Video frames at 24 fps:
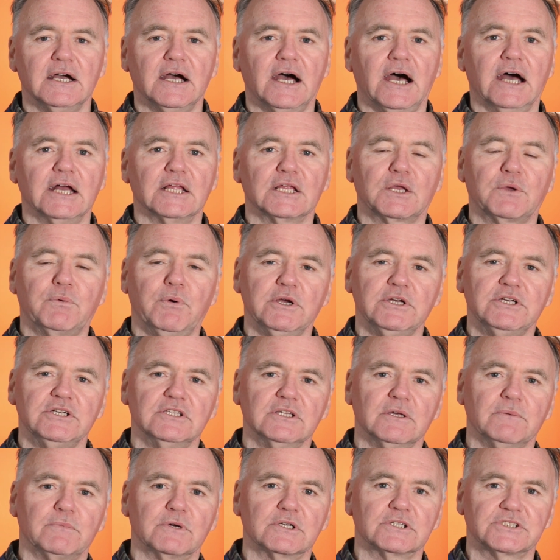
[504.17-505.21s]
And question
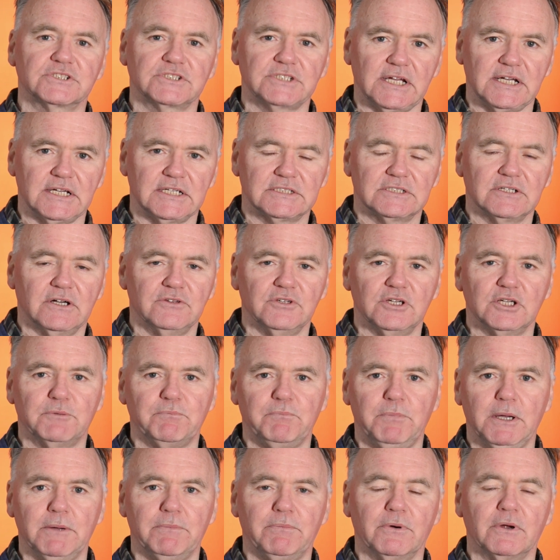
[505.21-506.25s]
number 6 on this
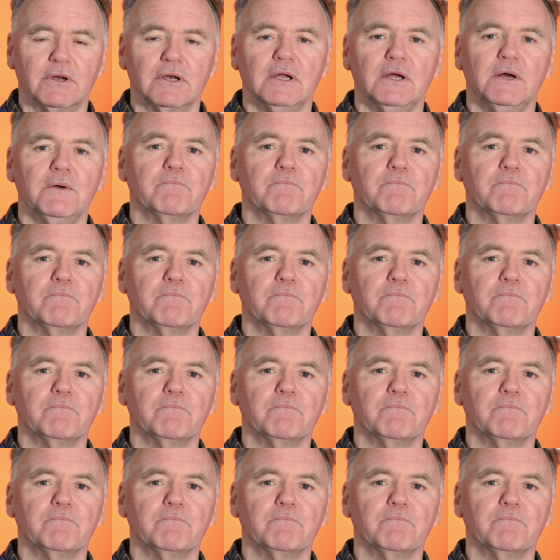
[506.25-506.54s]
paper